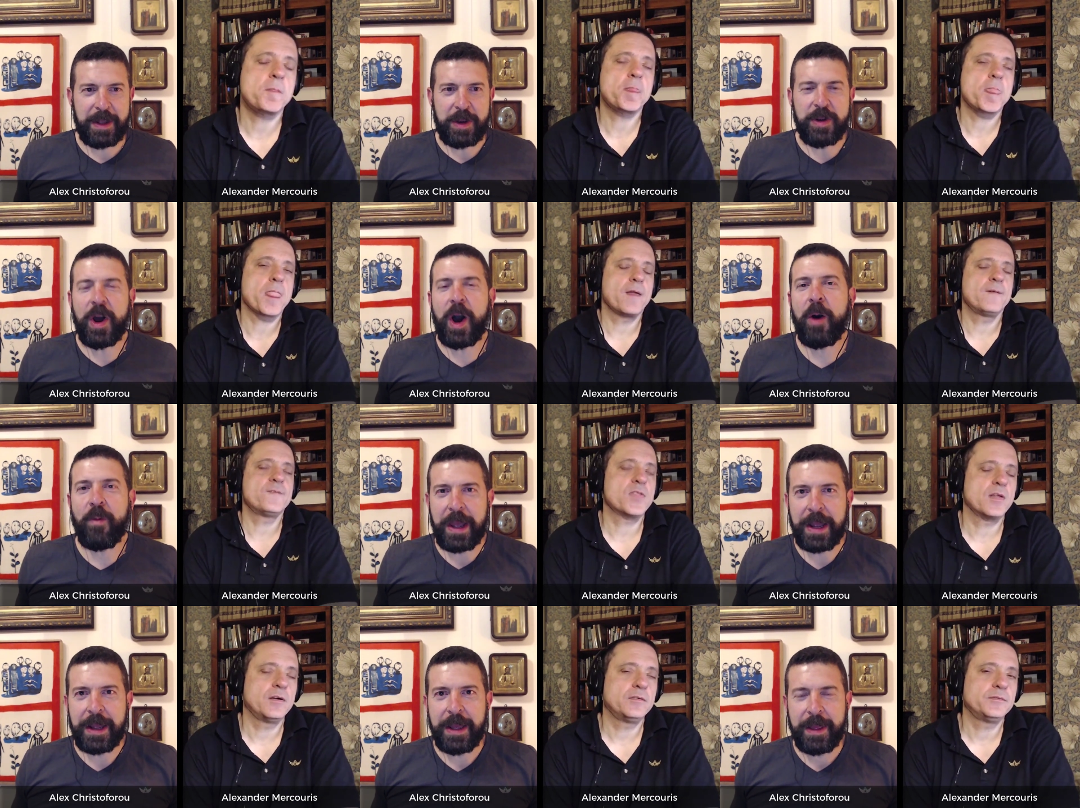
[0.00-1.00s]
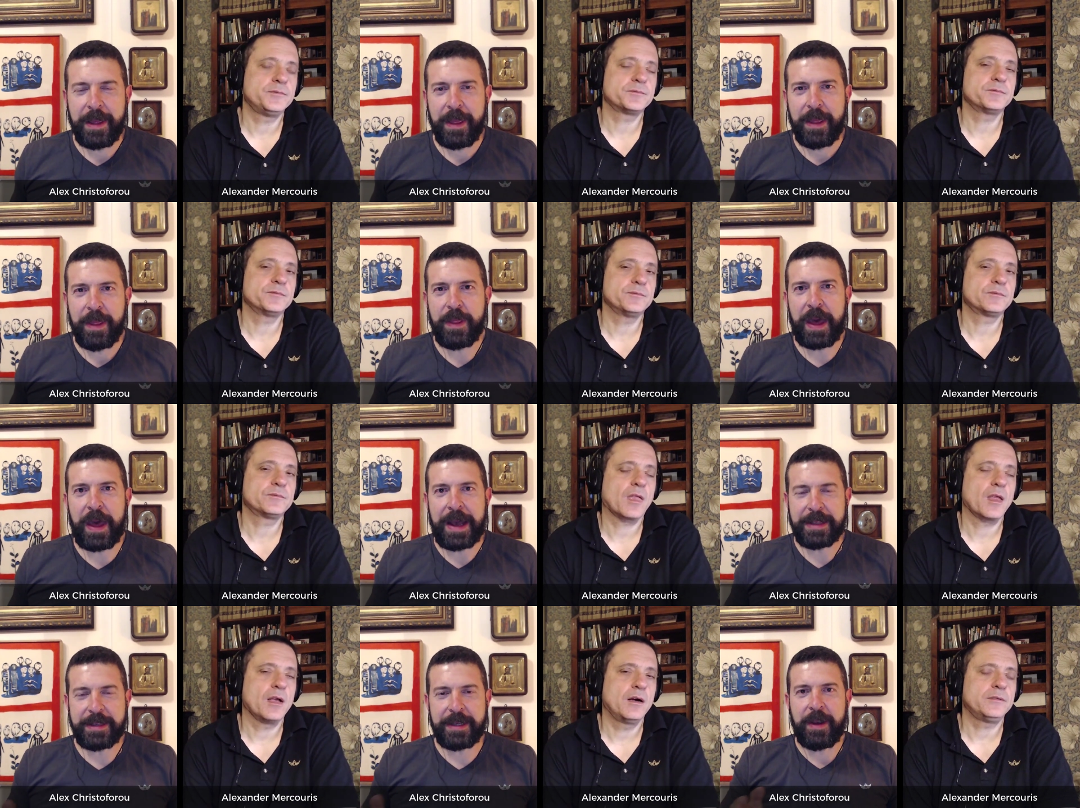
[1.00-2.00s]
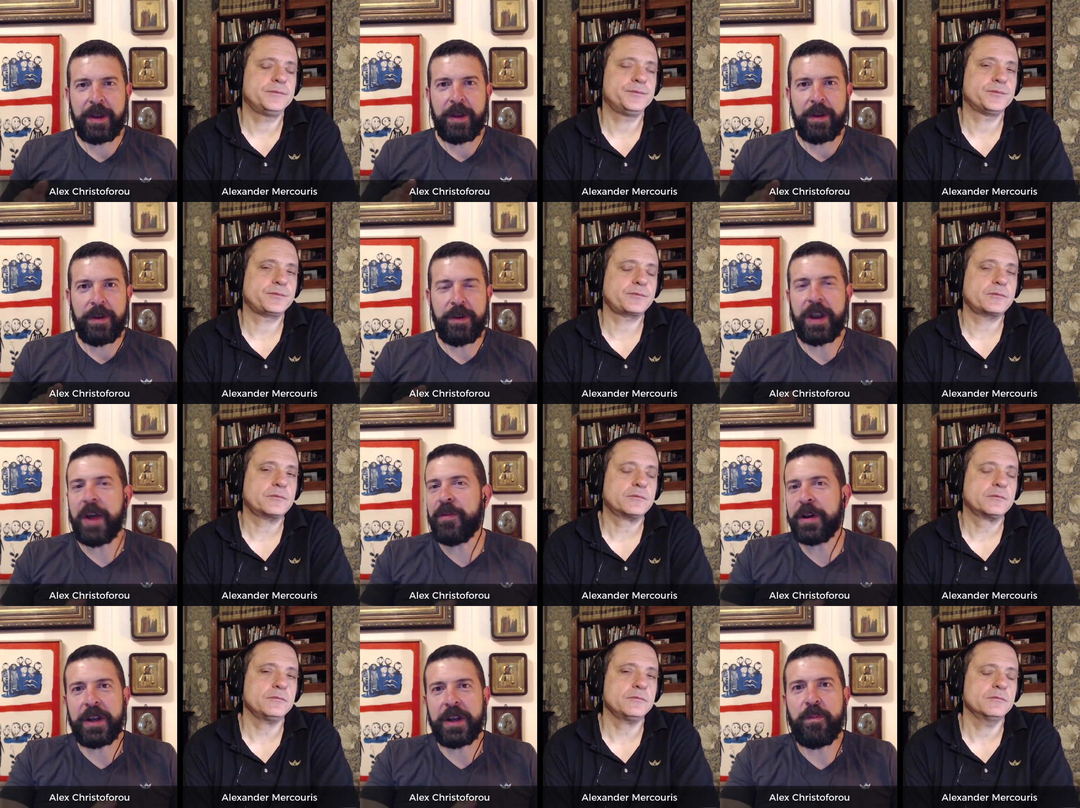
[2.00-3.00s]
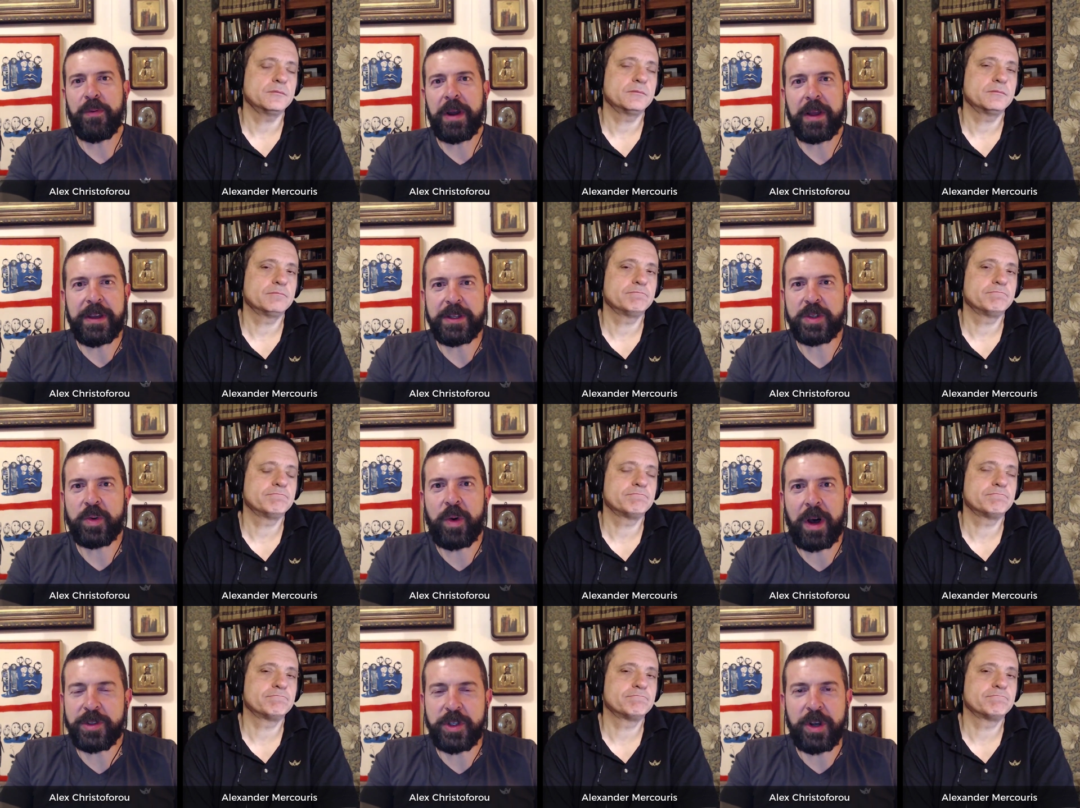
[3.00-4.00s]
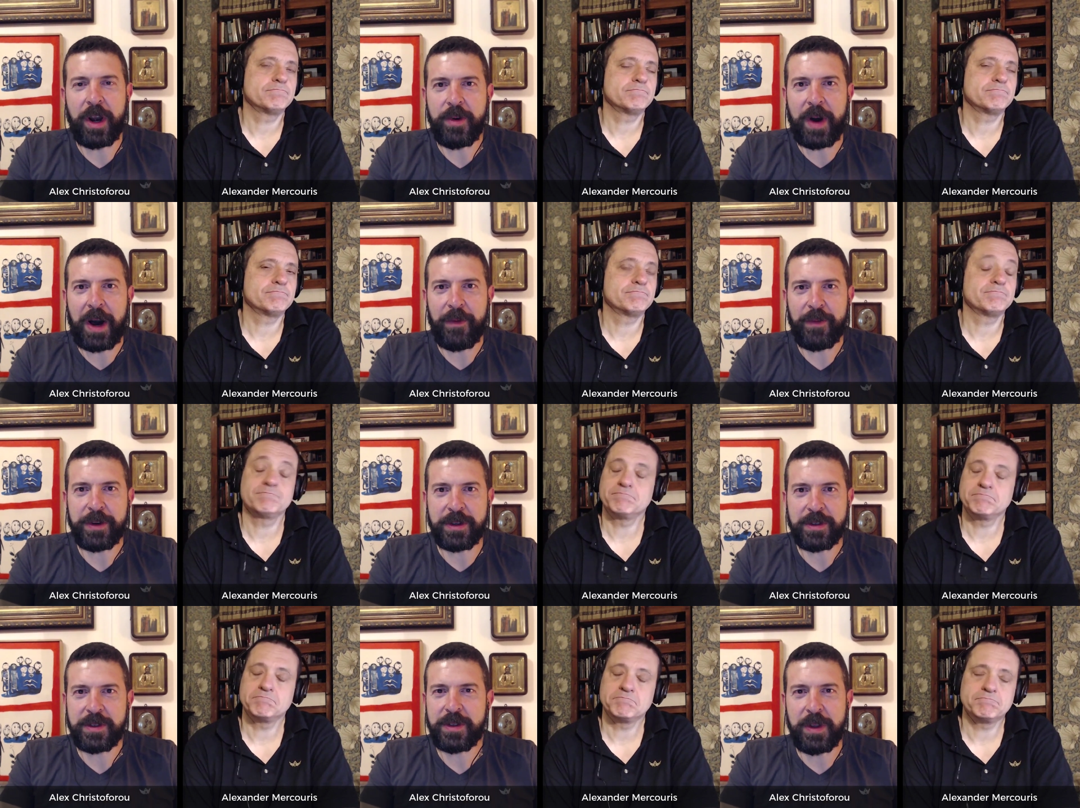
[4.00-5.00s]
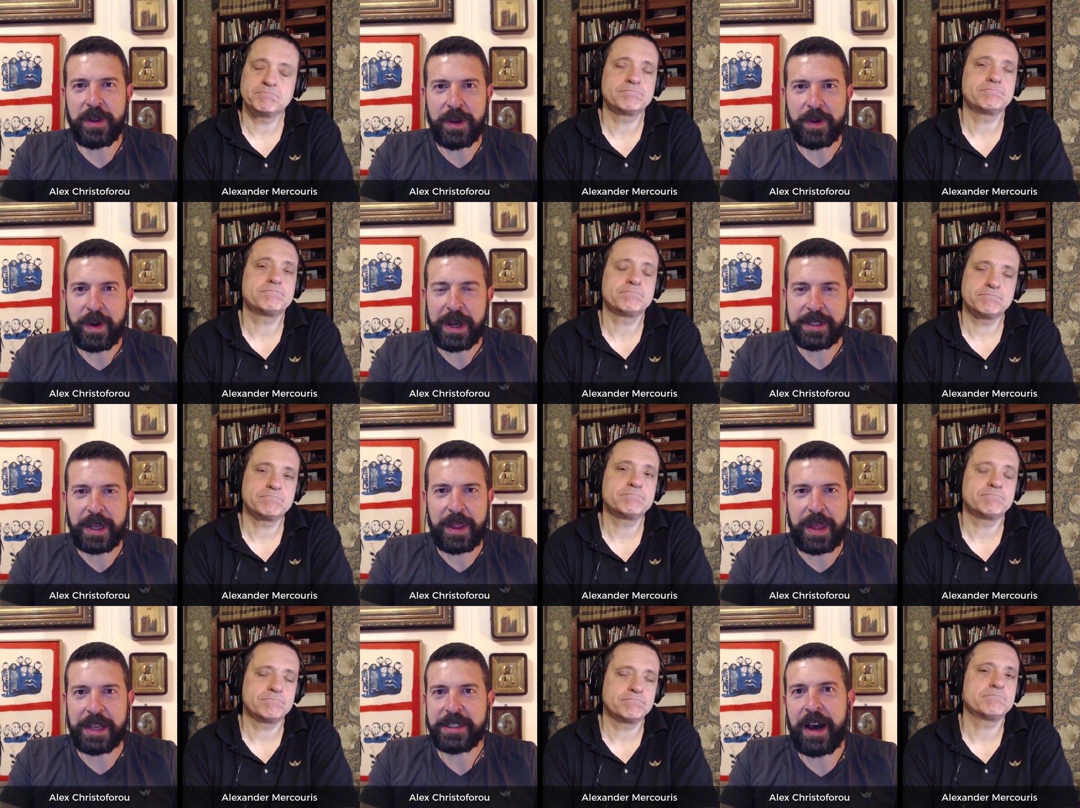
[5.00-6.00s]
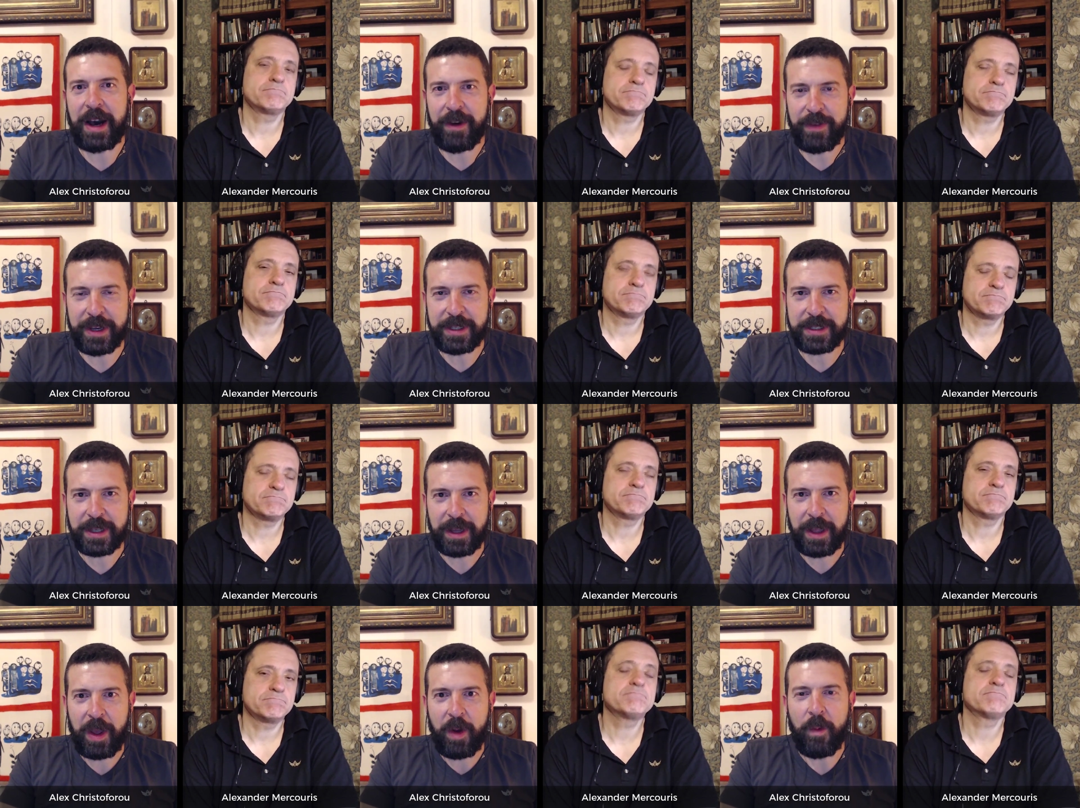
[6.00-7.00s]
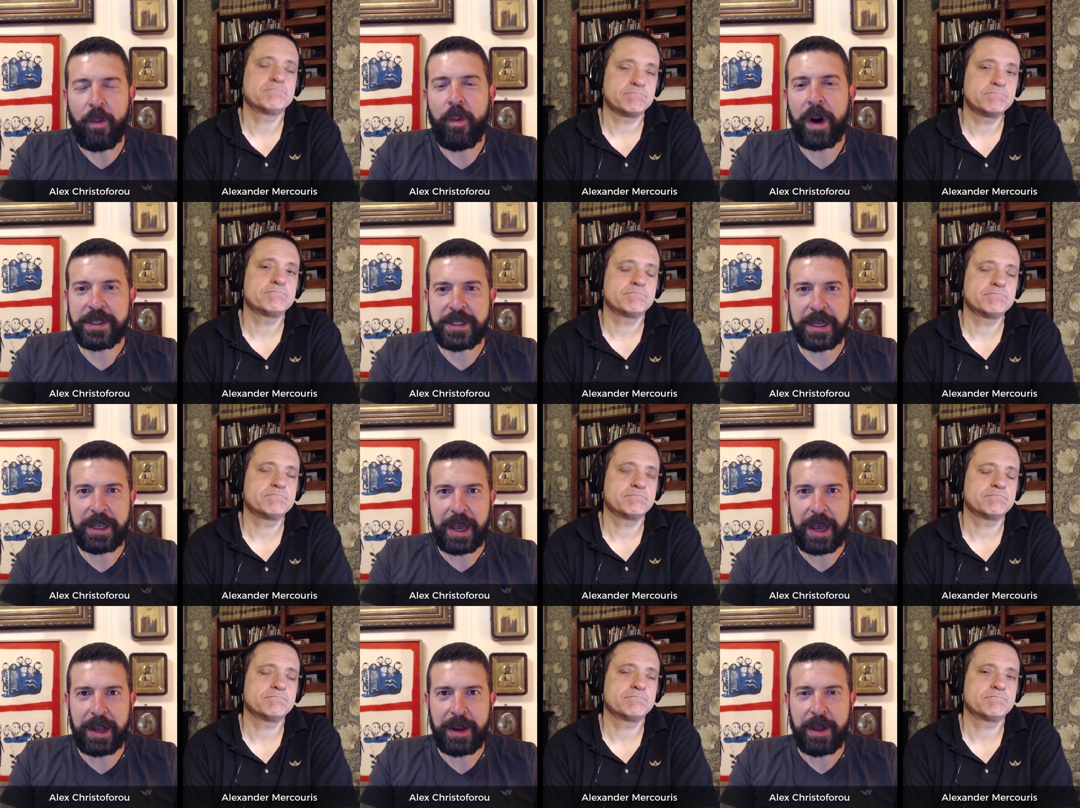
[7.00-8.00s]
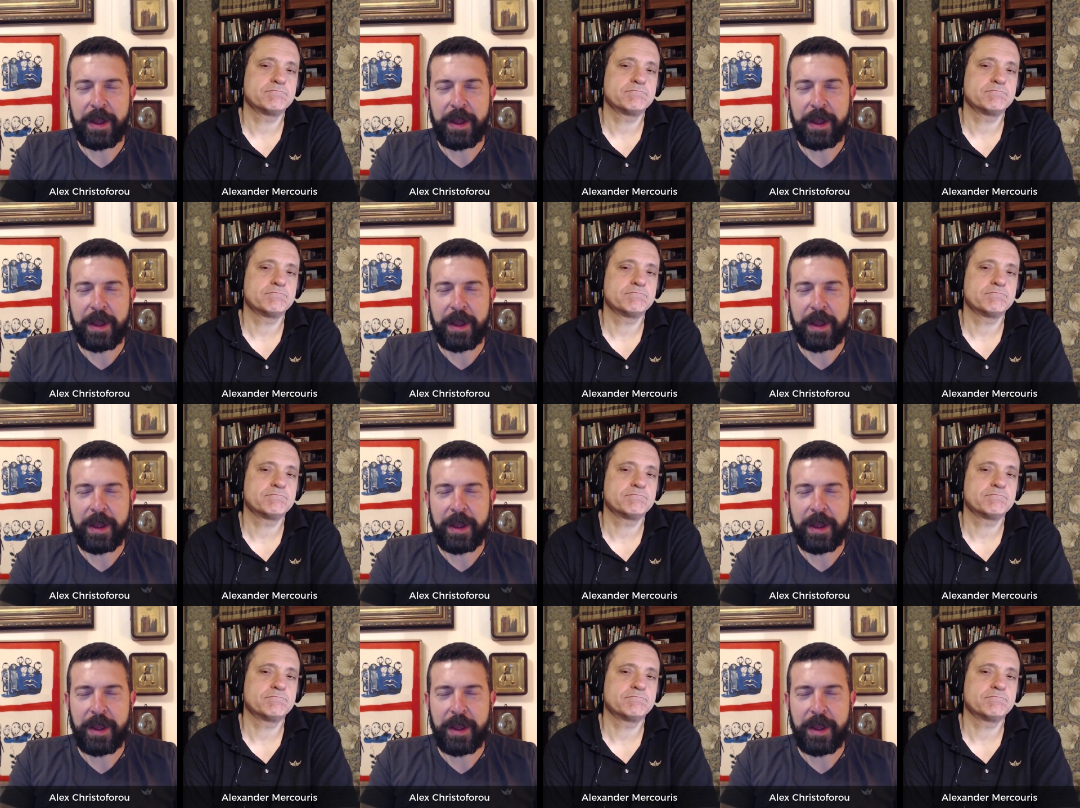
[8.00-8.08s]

Speaker 1: knowing that you're never going to bring these 12 GRU officers to the U.S., that's obvious, once again